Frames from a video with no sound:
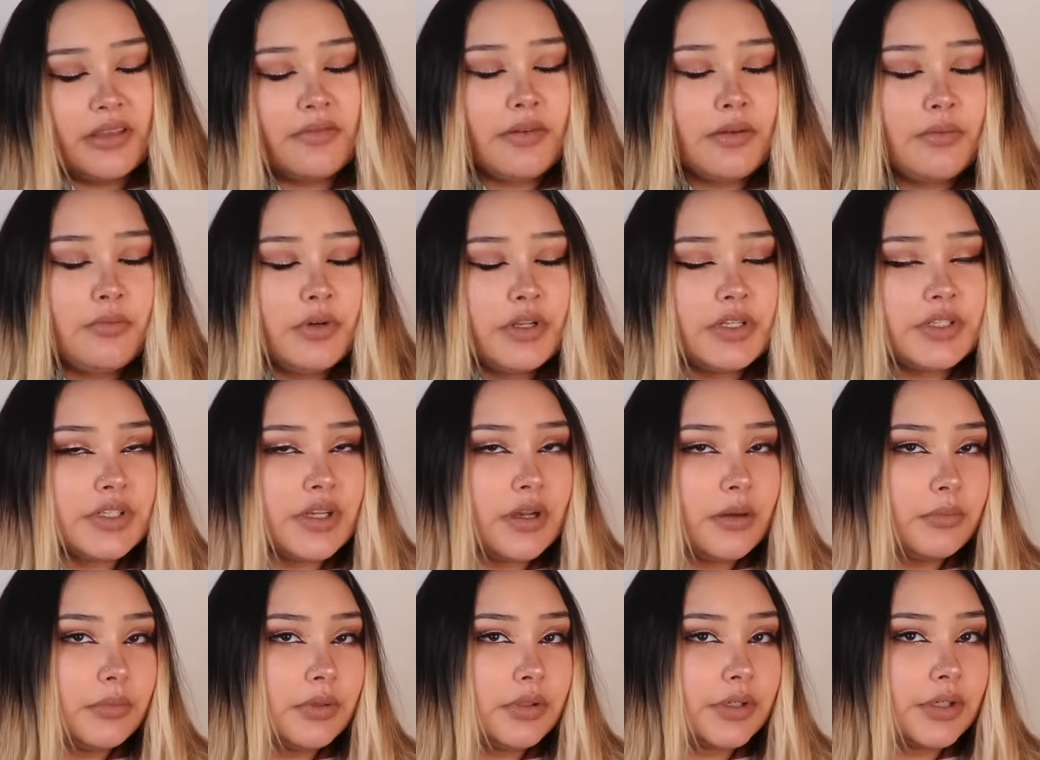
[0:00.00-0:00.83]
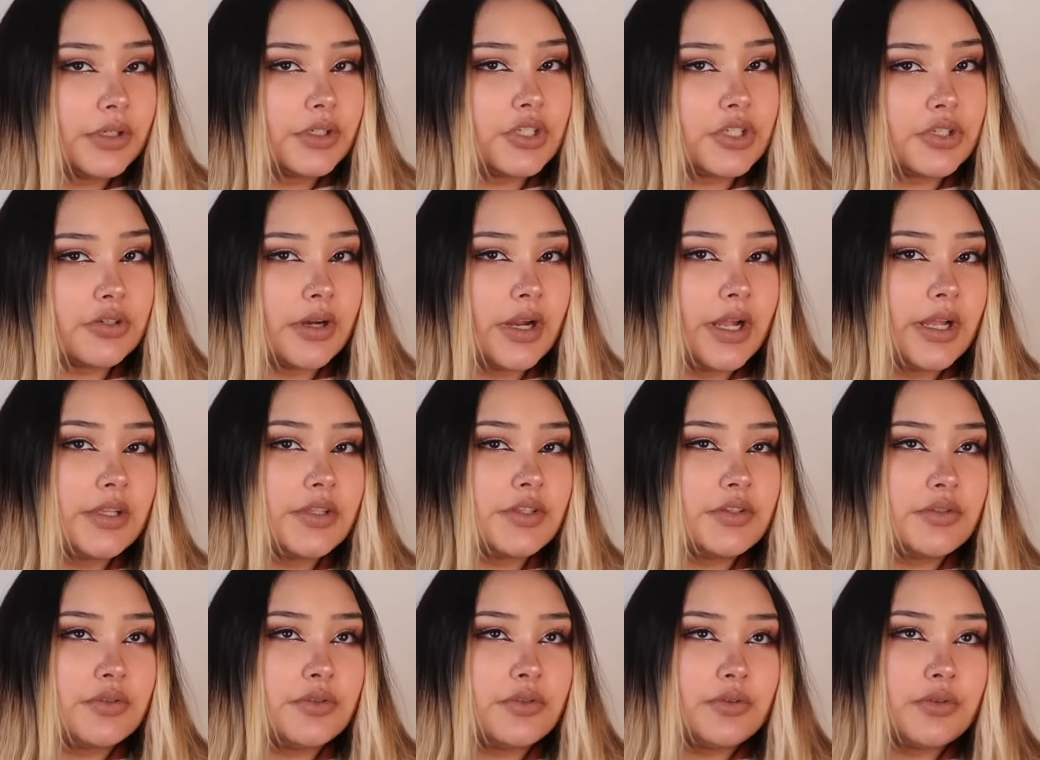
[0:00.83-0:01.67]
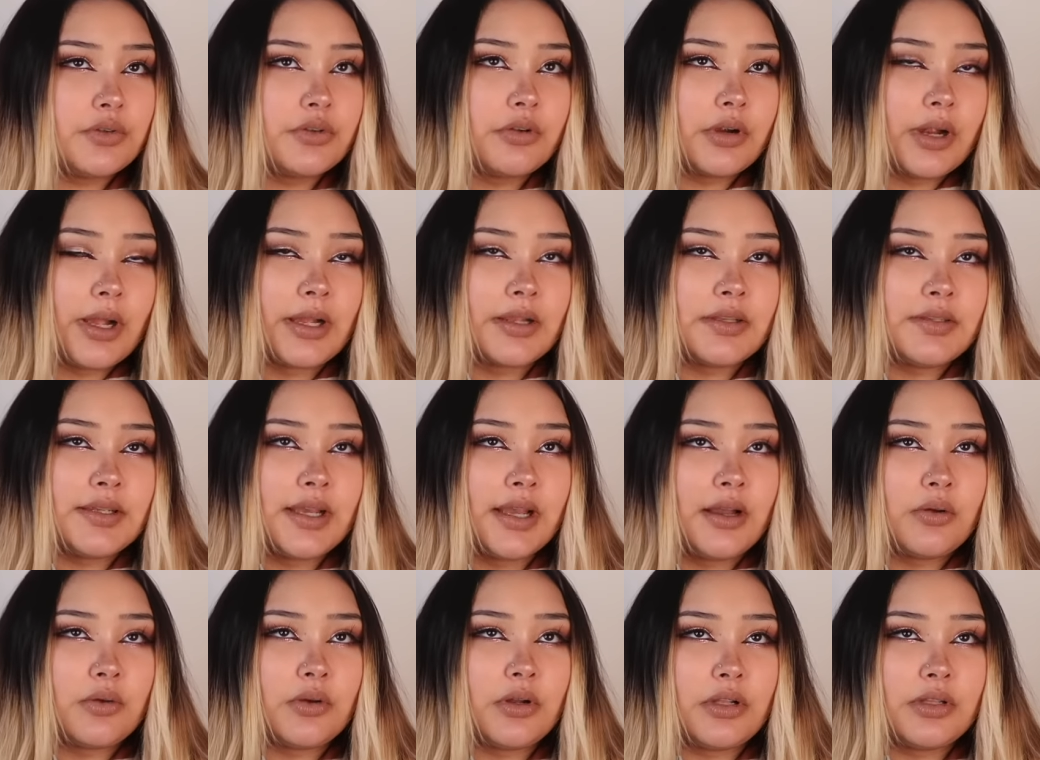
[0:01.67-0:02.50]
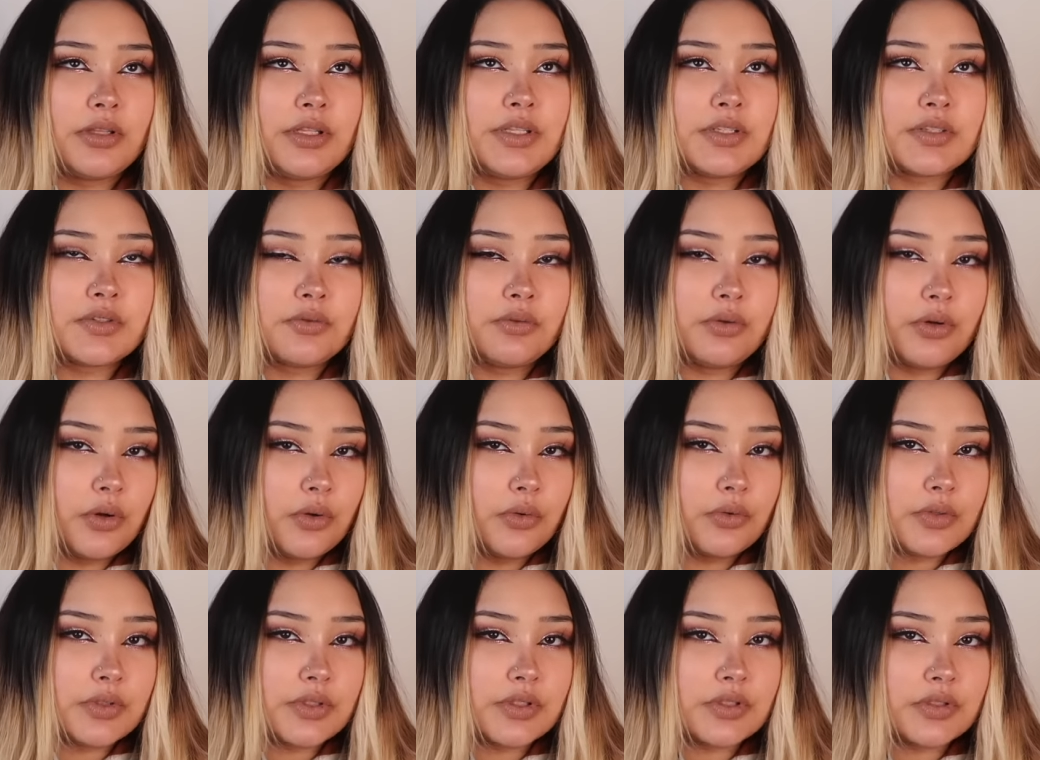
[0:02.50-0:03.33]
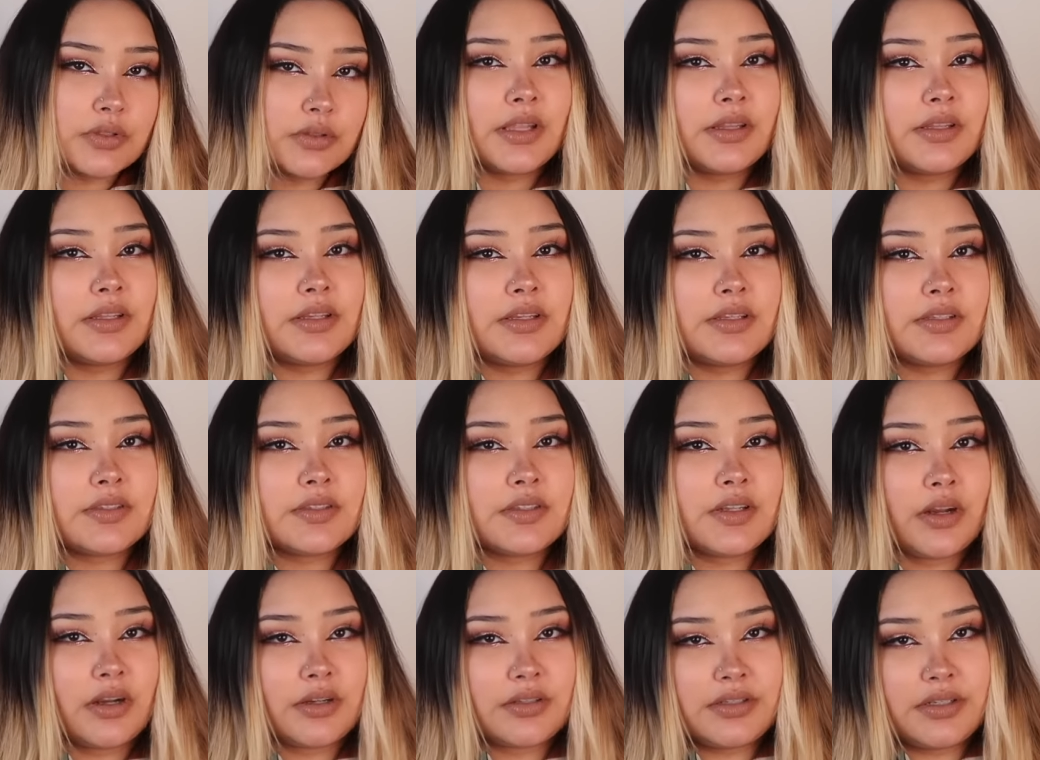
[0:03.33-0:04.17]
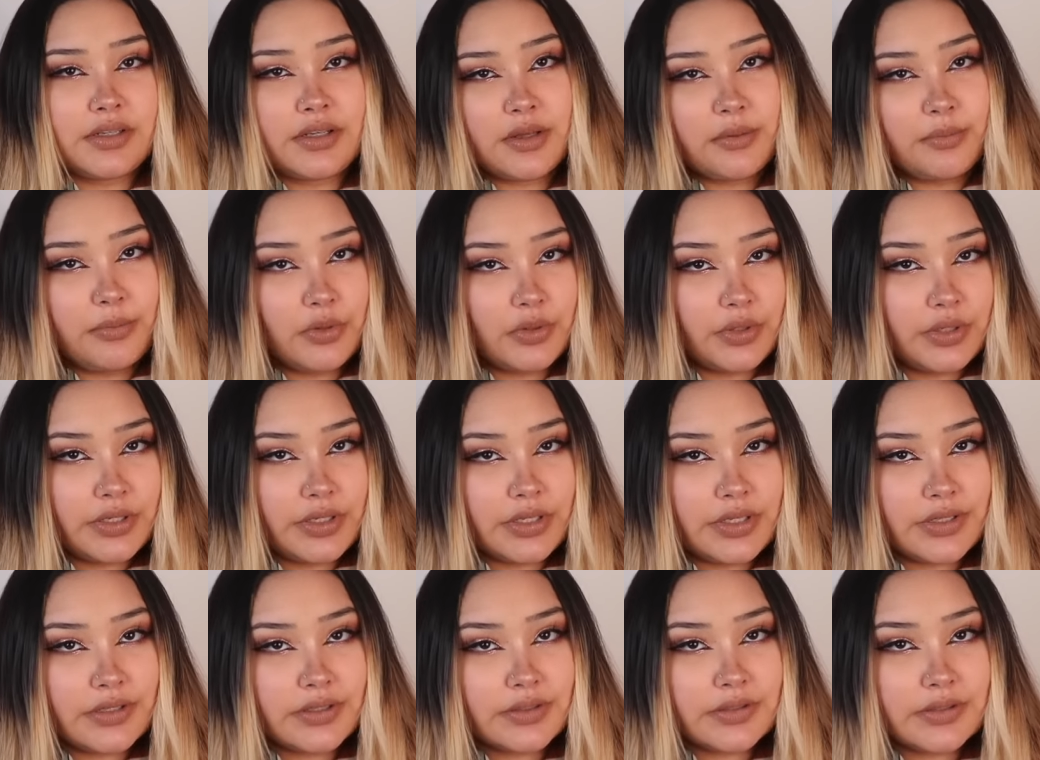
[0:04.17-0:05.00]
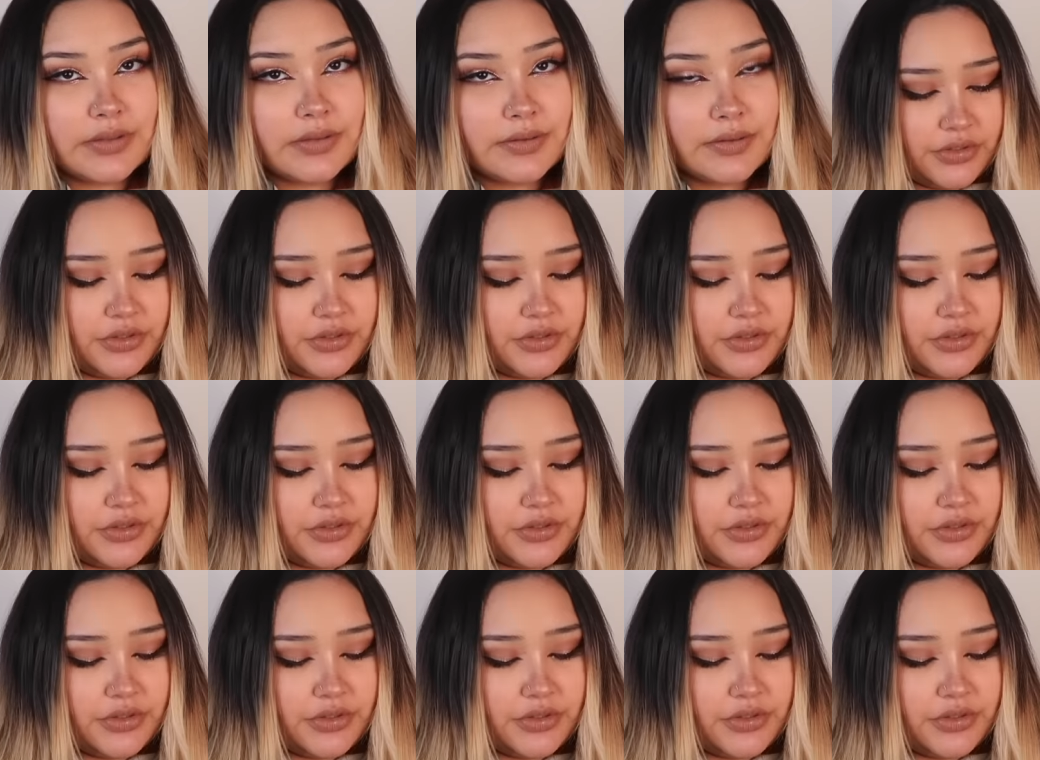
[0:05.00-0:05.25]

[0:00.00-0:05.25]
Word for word: Even when Tumblr tried to crack down on these quotes and these toxic communities,